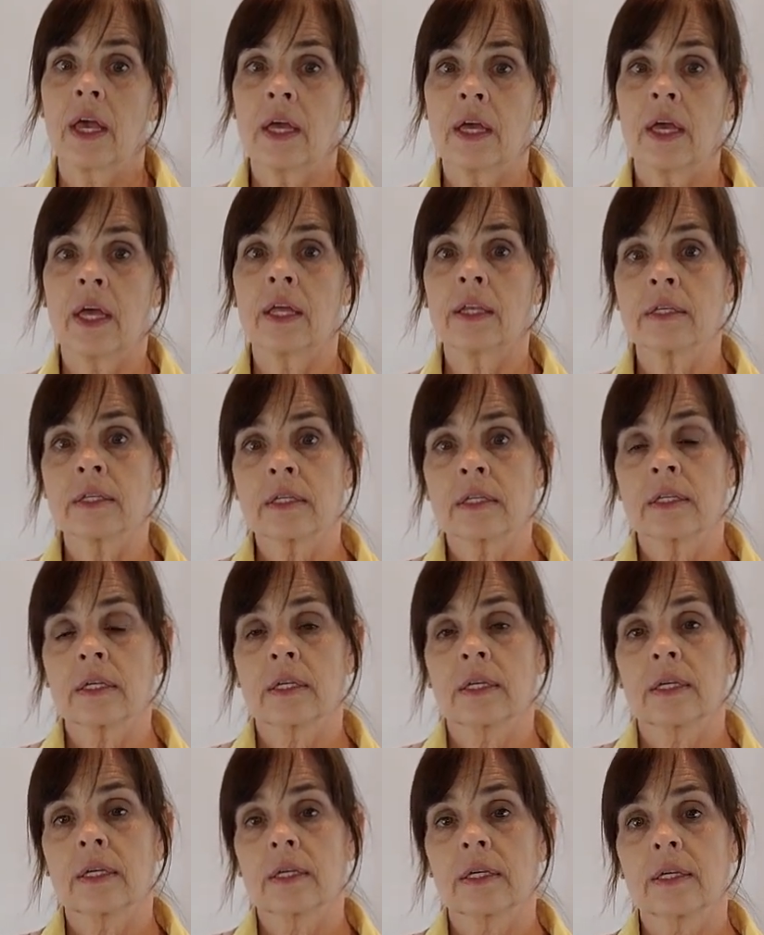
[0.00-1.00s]
And
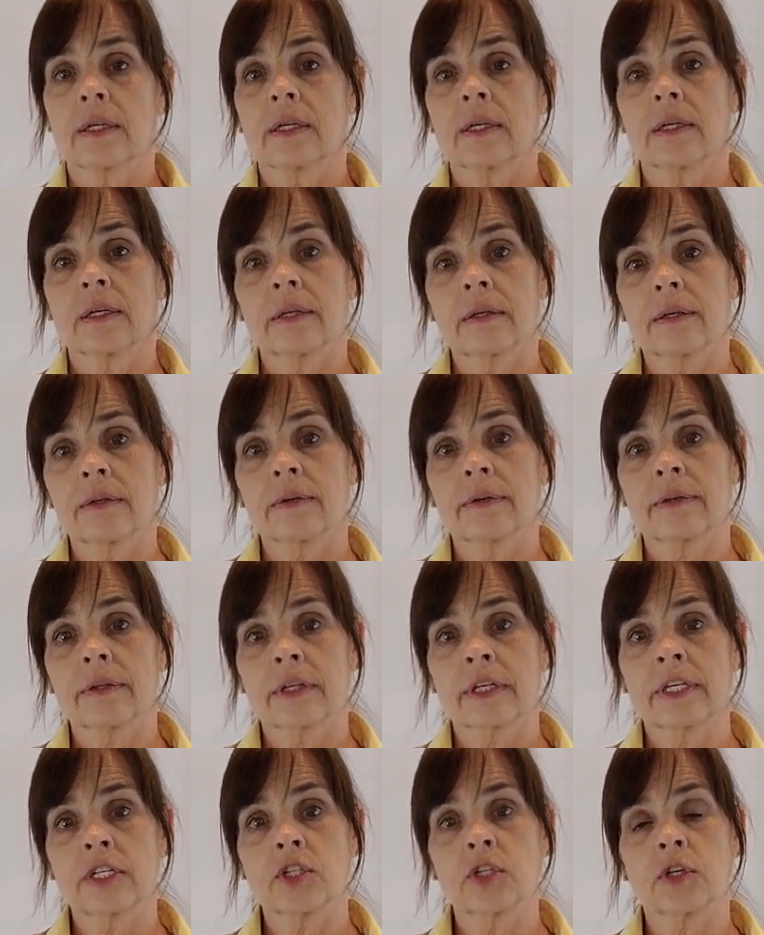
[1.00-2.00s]

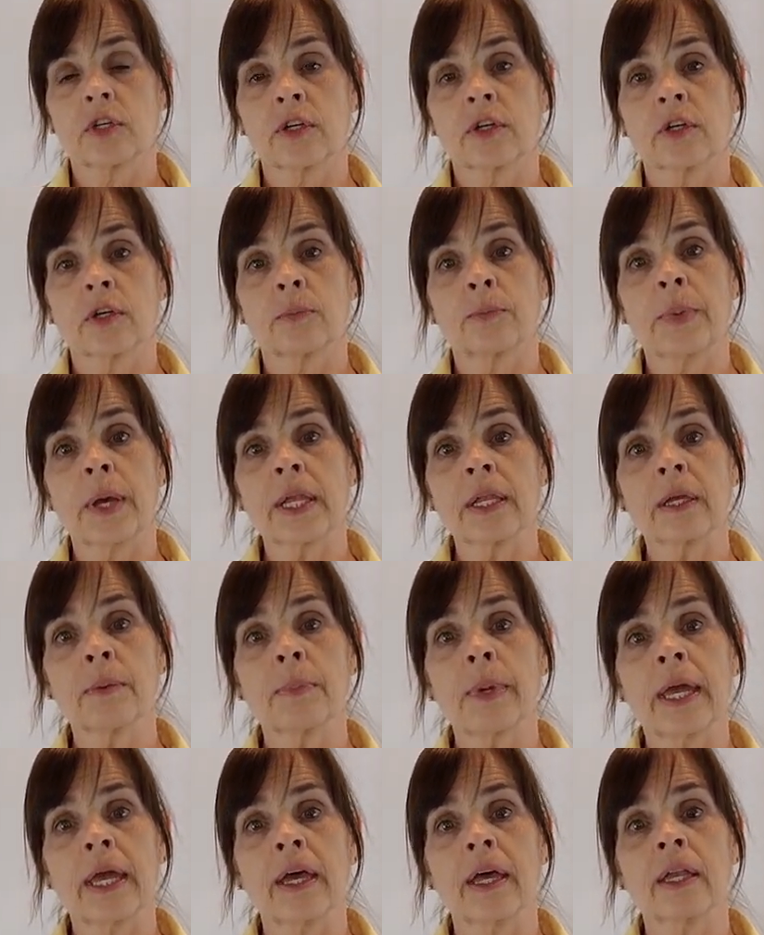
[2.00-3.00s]
get you a good belly
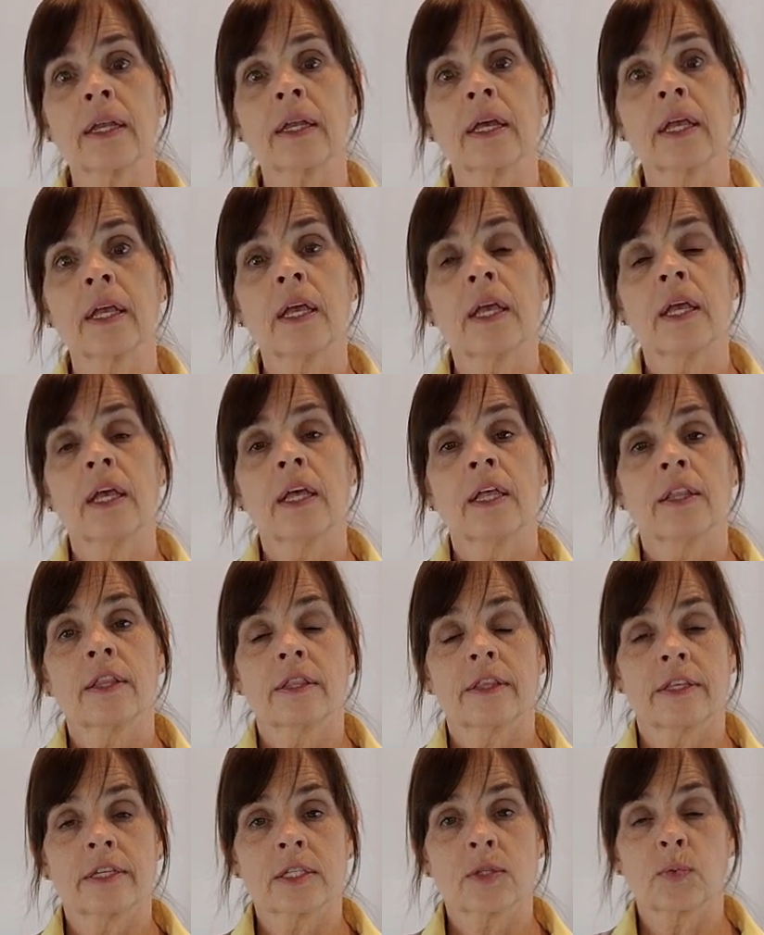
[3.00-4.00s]
band,
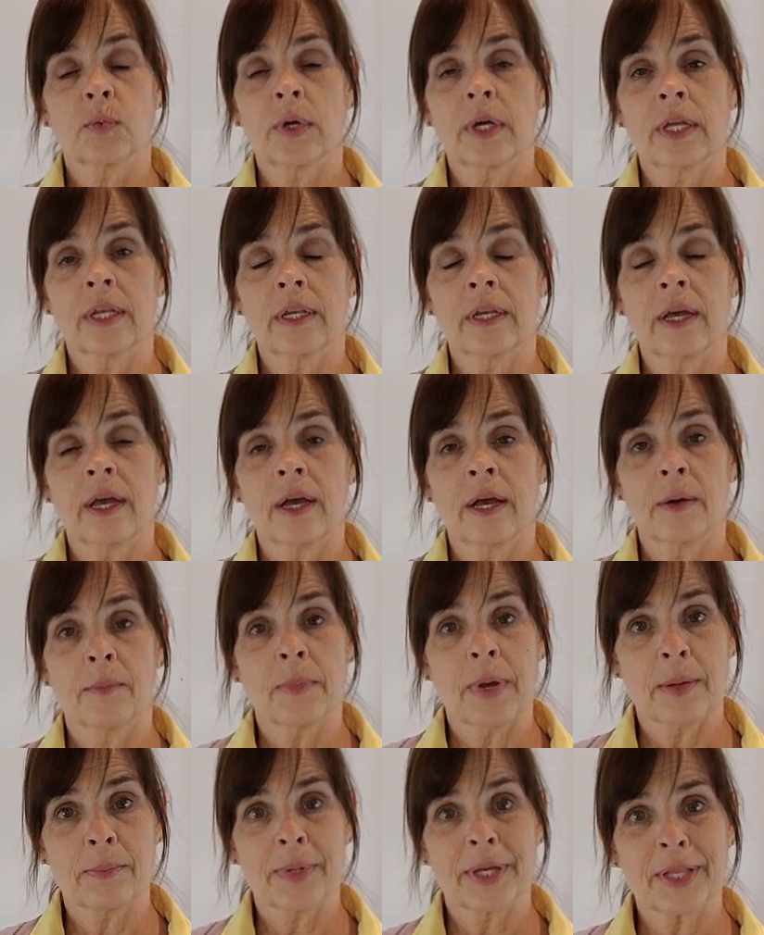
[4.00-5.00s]
this one, uh,
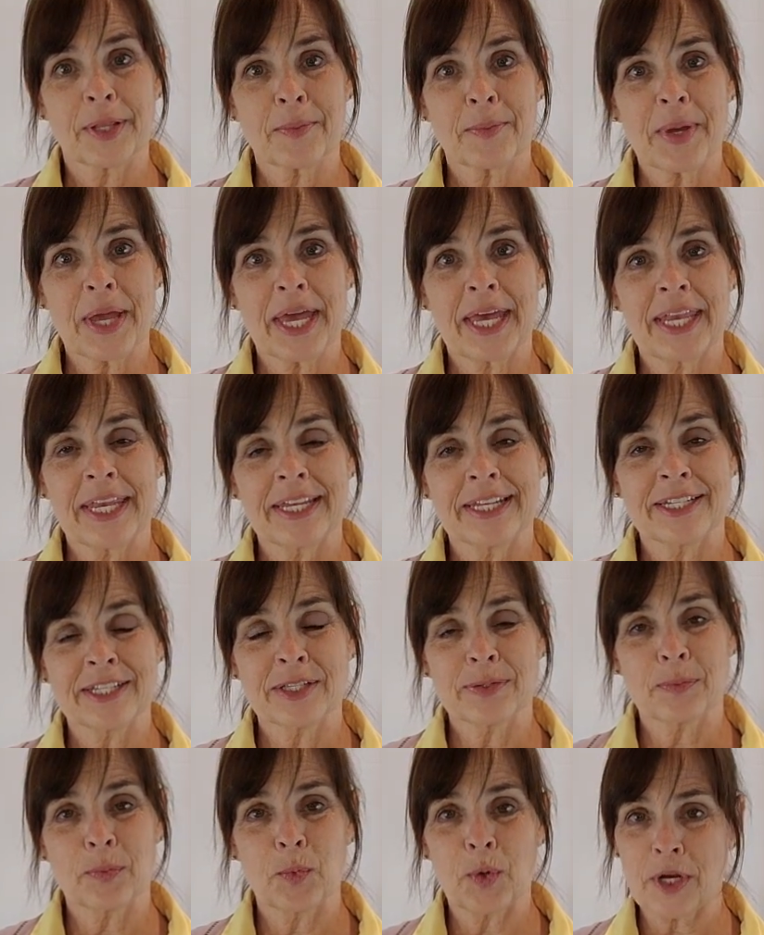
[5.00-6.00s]
my belly band,
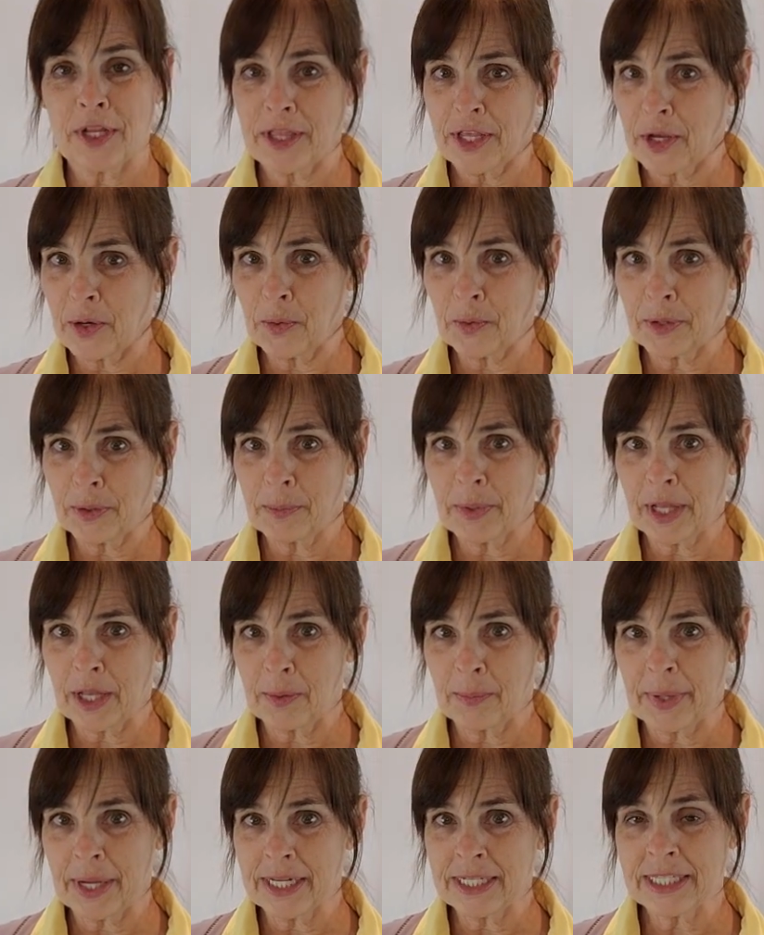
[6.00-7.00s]
is one of the only belly
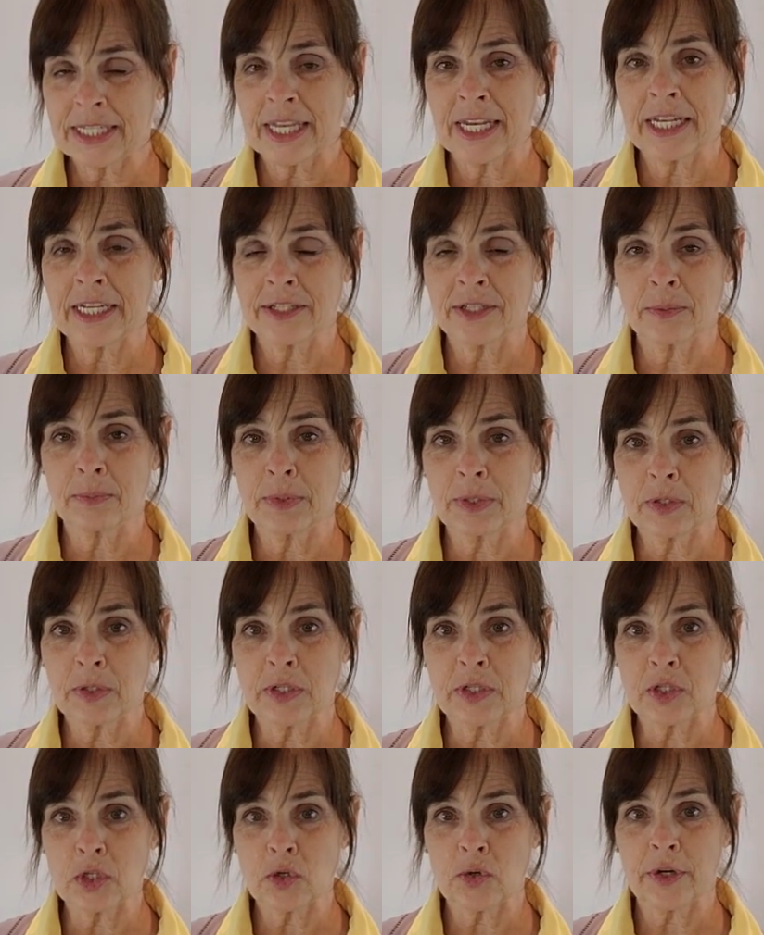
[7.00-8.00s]
bands that has a
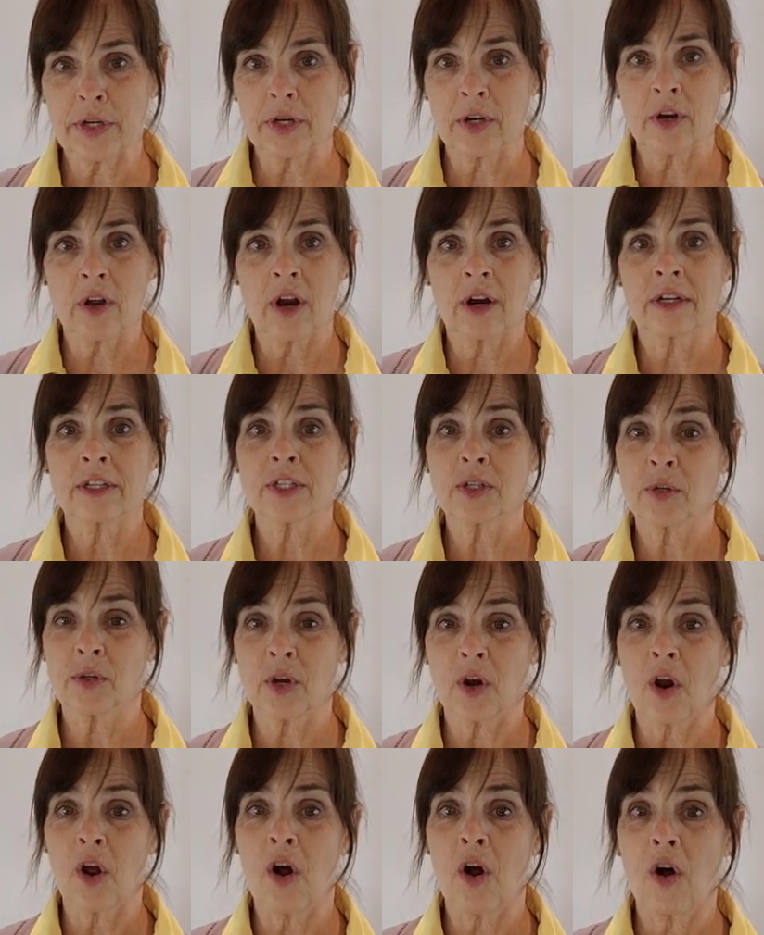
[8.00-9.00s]
built-in trigger guard, so
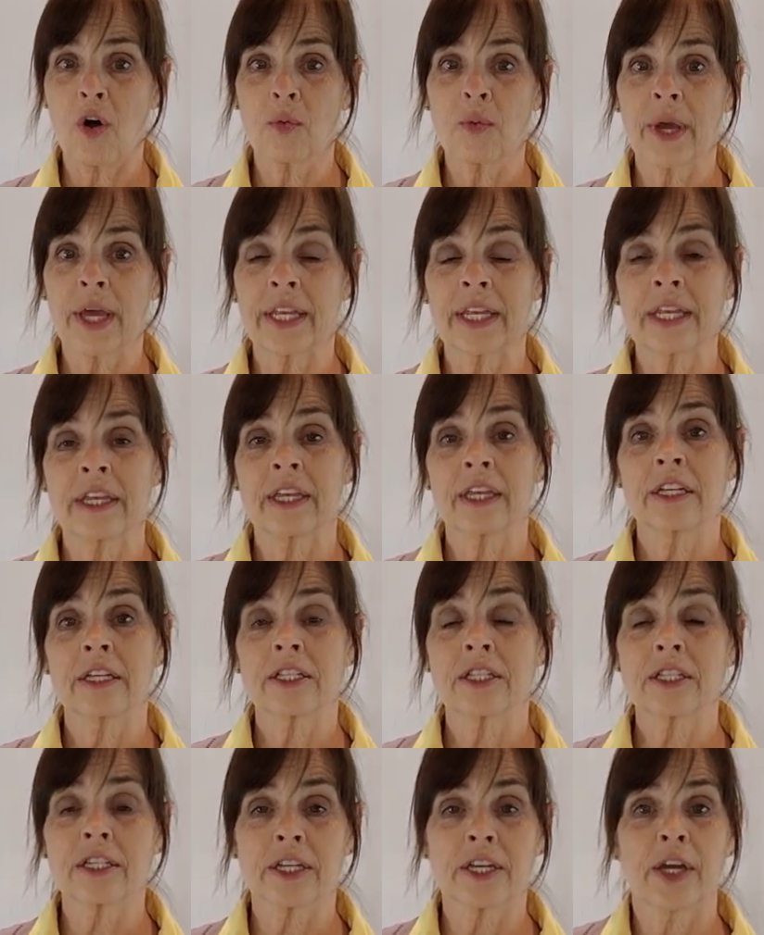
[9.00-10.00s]
you're all ready to